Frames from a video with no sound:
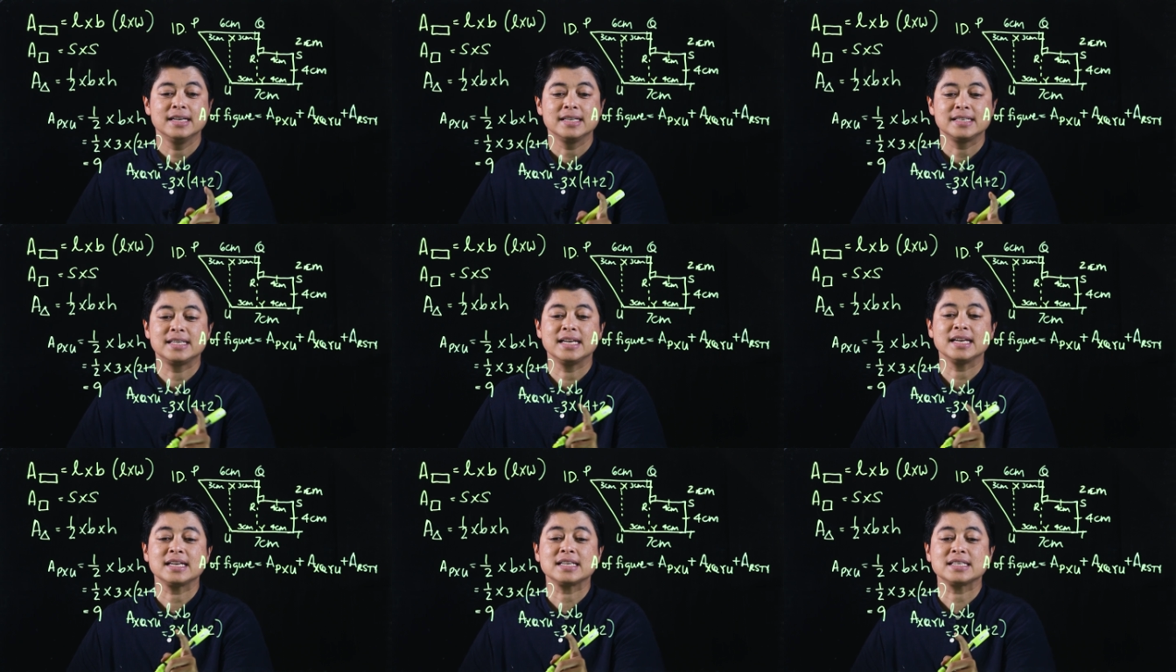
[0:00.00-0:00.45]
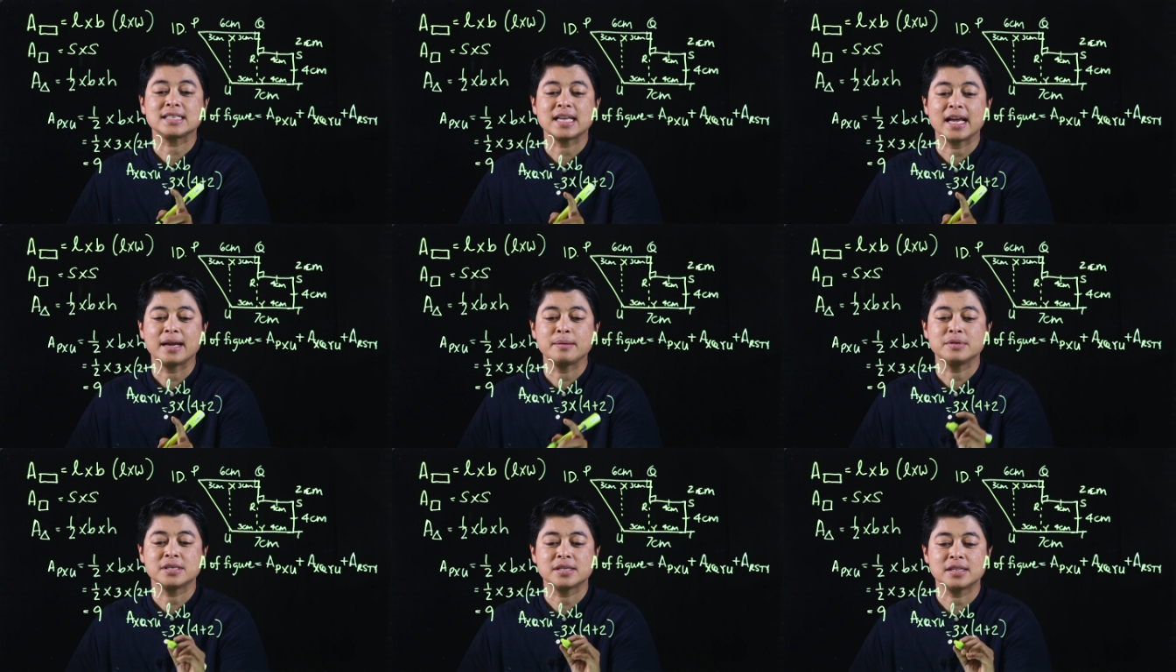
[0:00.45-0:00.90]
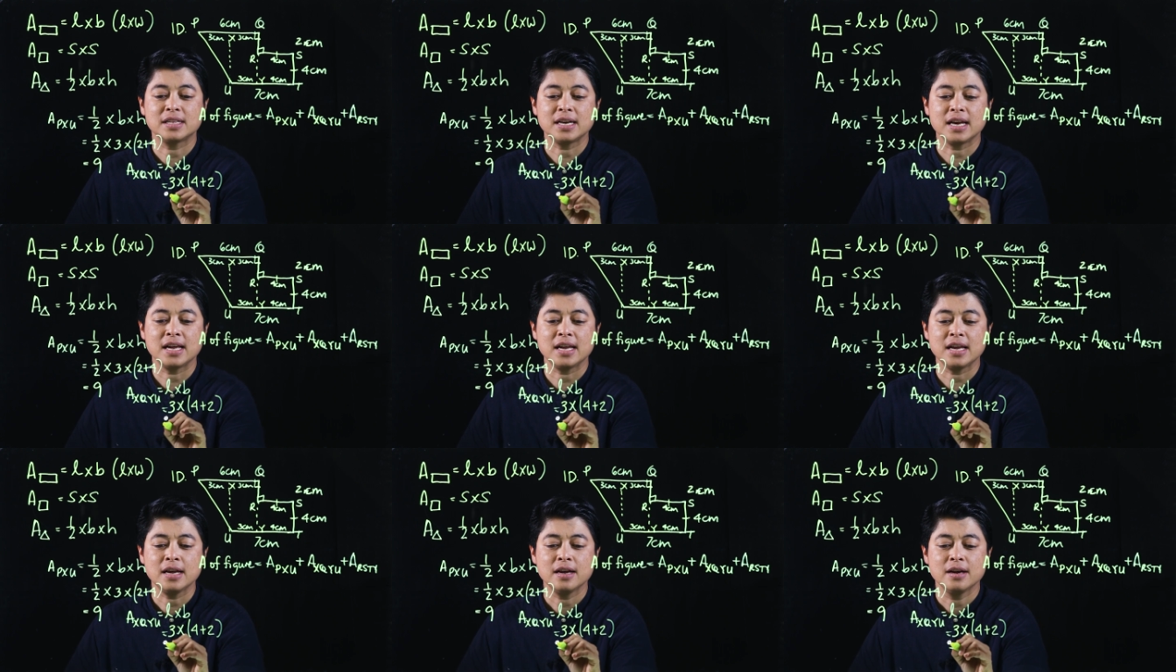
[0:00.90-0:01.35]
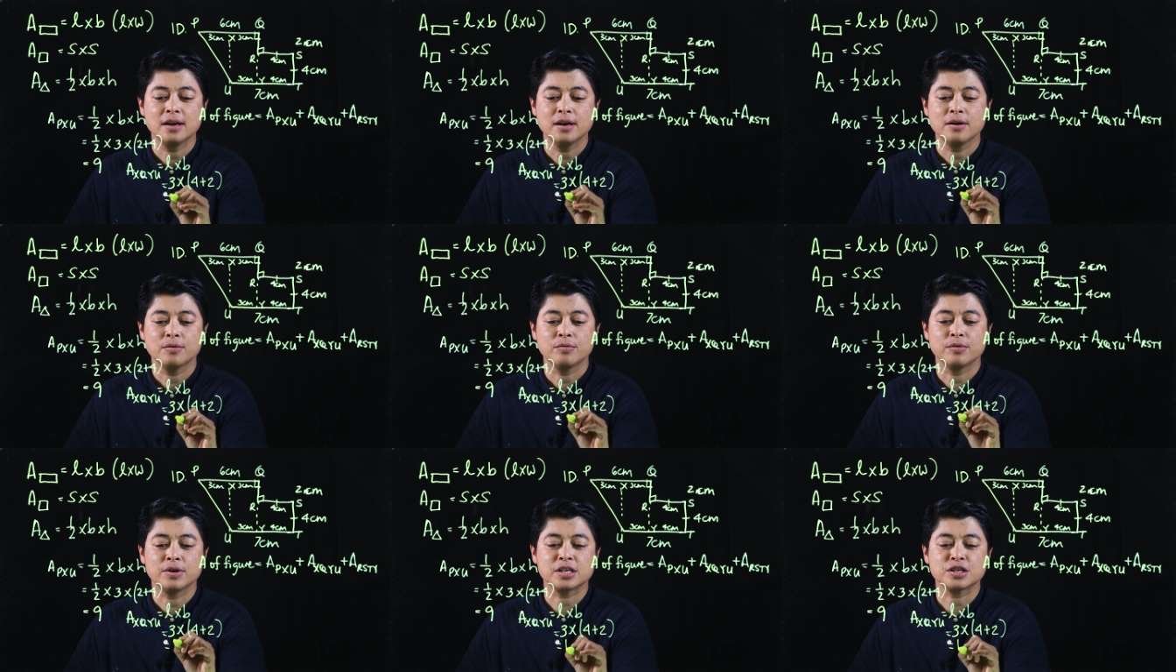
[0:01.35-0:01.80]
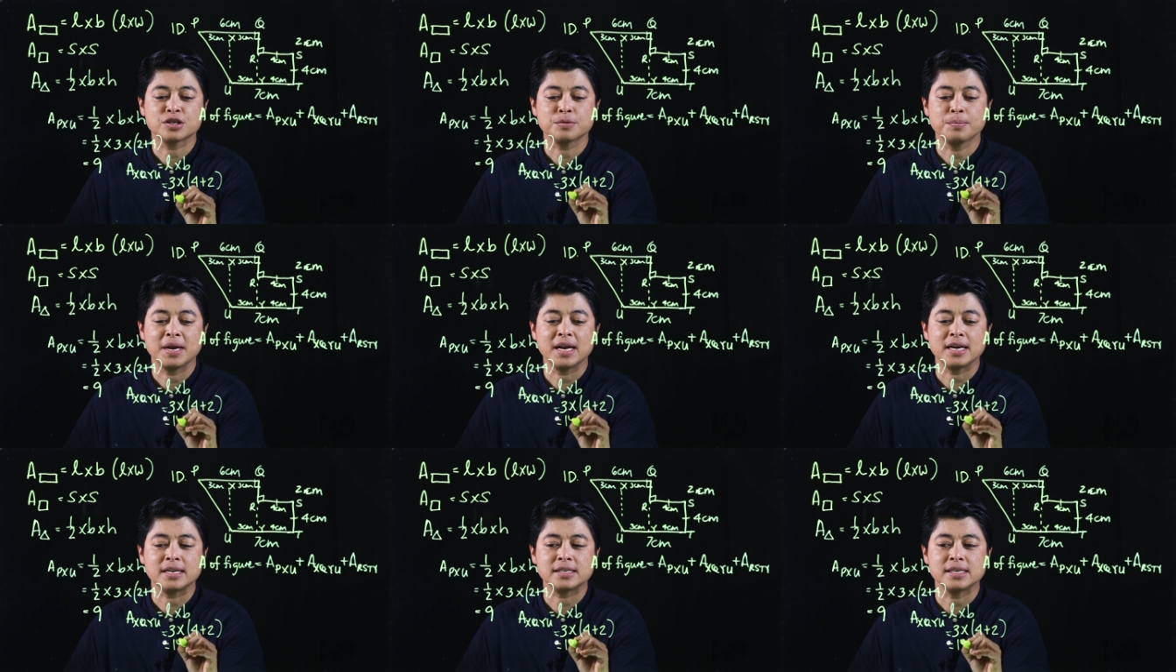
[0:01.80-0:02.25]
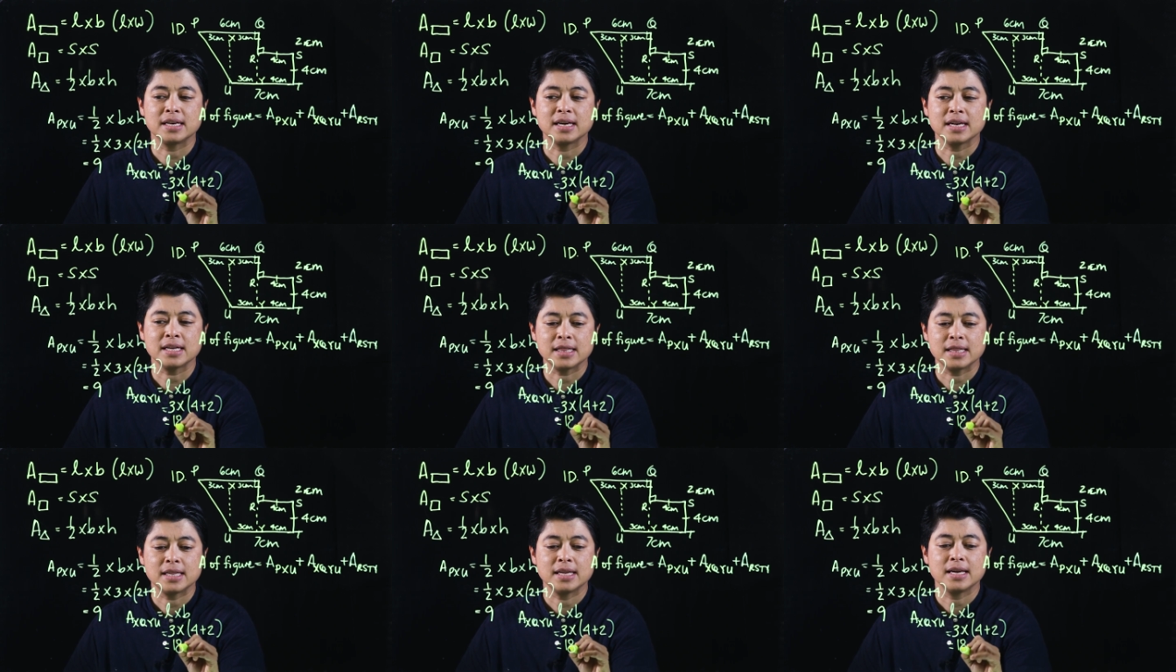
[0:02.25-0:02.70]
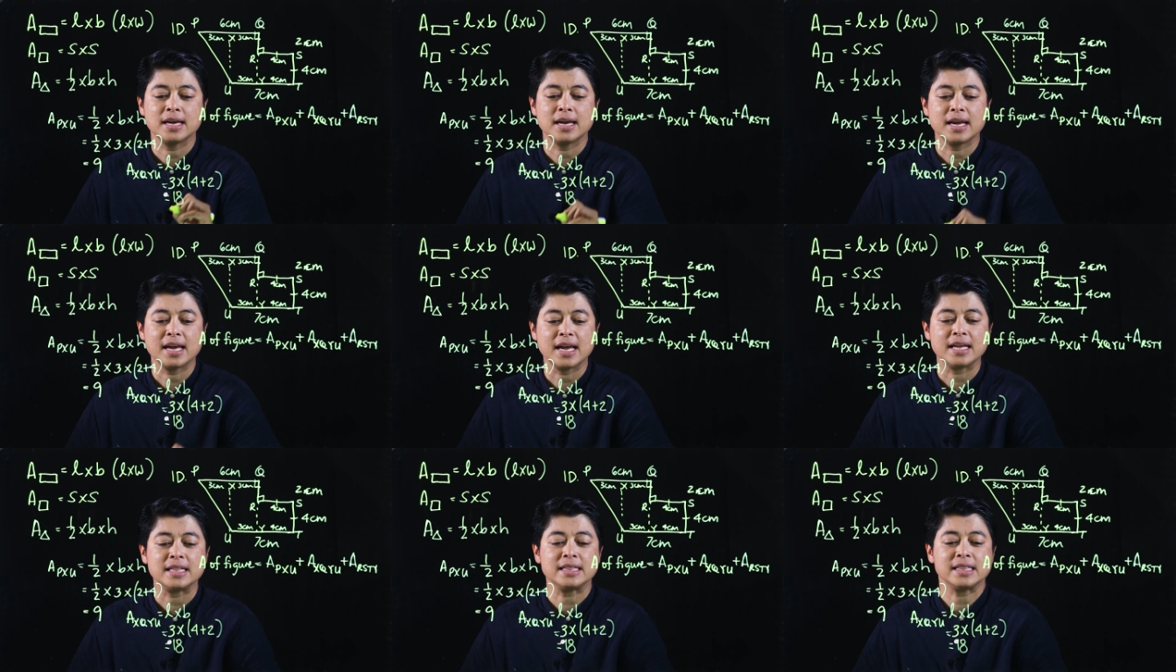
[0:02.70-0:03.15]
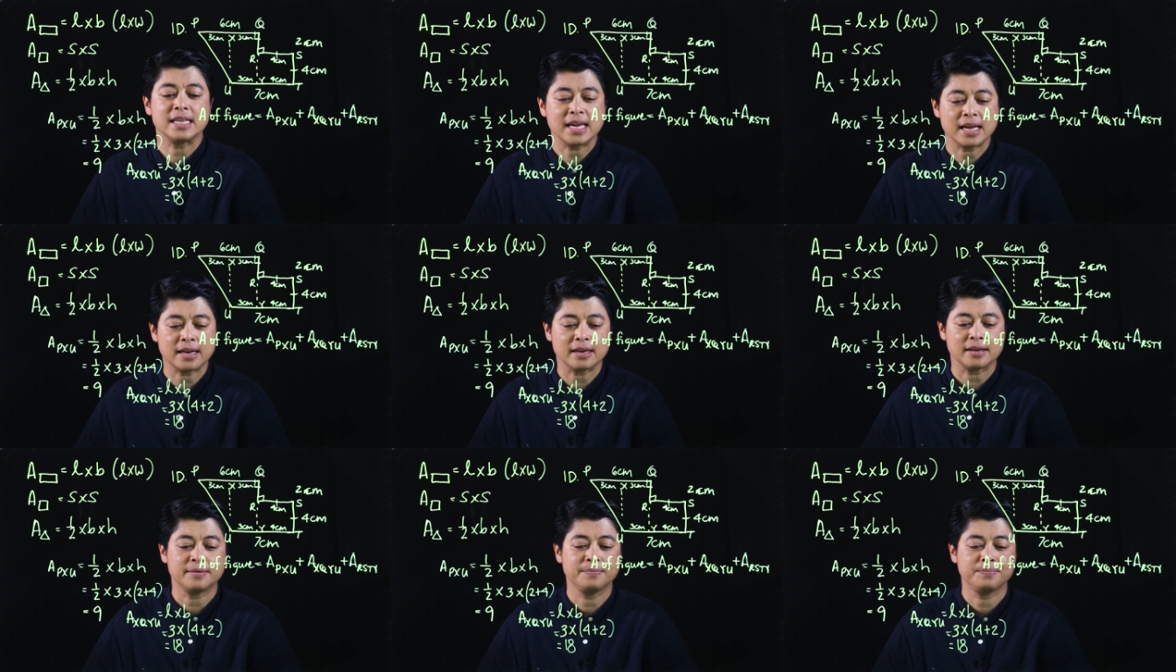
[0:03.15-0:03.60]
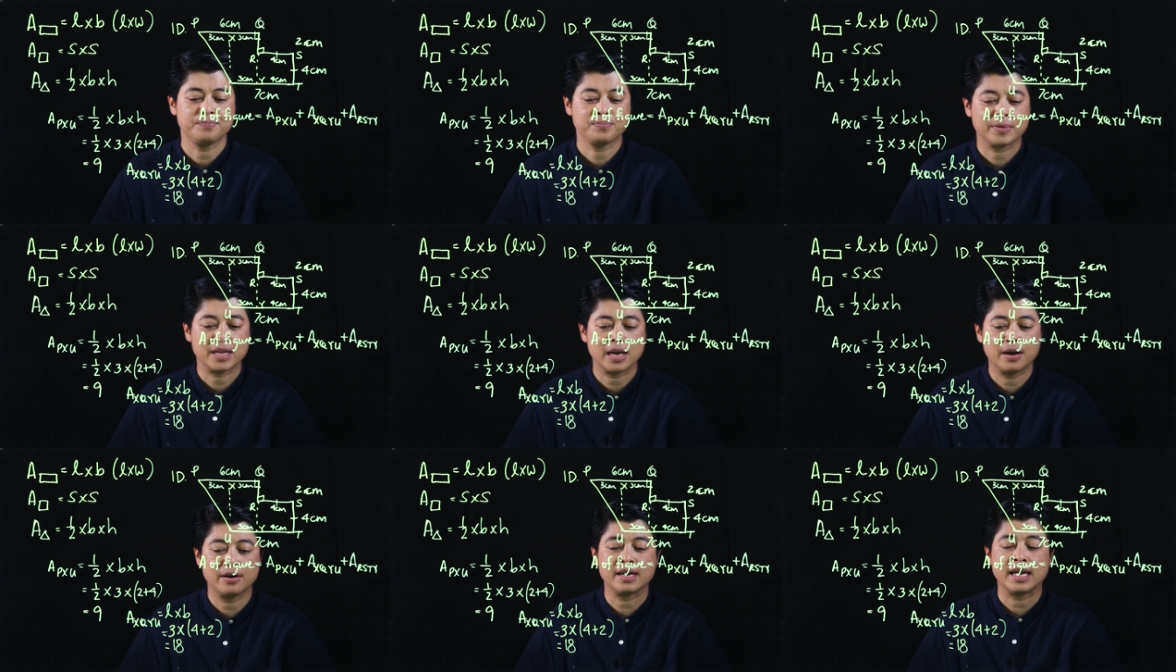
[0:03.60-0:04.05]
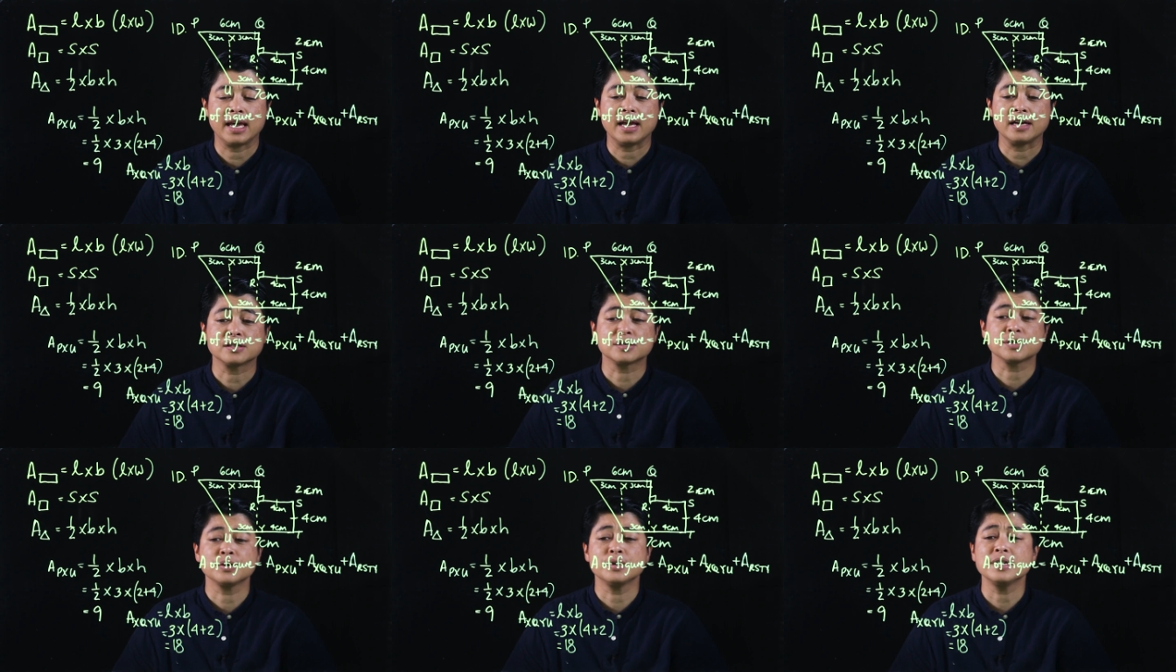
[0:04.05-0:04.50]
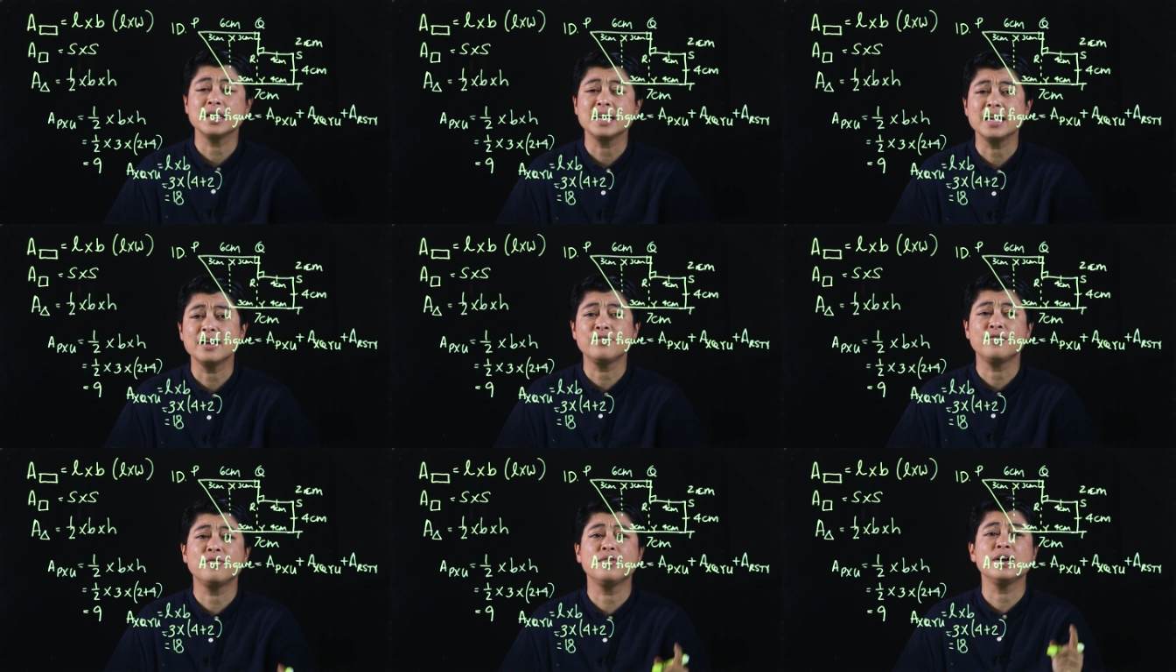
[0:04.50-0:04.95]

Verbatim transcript: 6 times 3, which makes it 18. Okay, so if